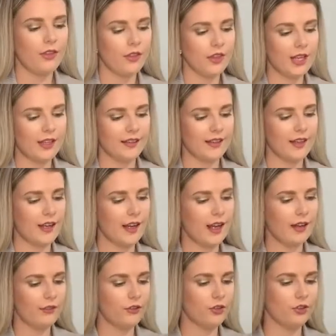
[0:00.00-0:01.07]
next thing I
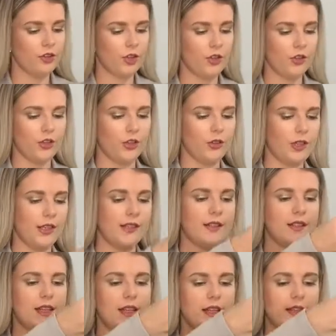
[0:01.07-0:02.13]
have to show you is
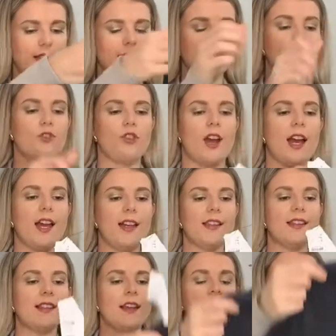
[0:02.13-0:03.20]
this
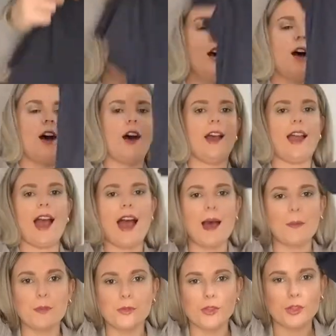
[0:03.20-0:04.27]
dress. I
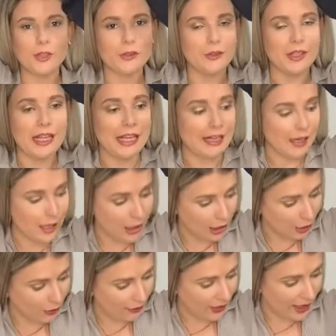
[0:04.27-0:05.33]
absolutely
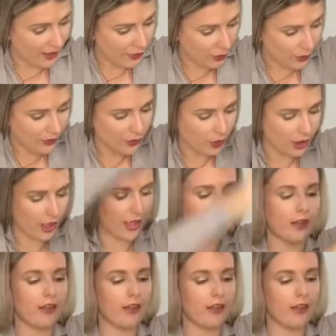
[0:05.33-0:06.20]
love it. So it's got like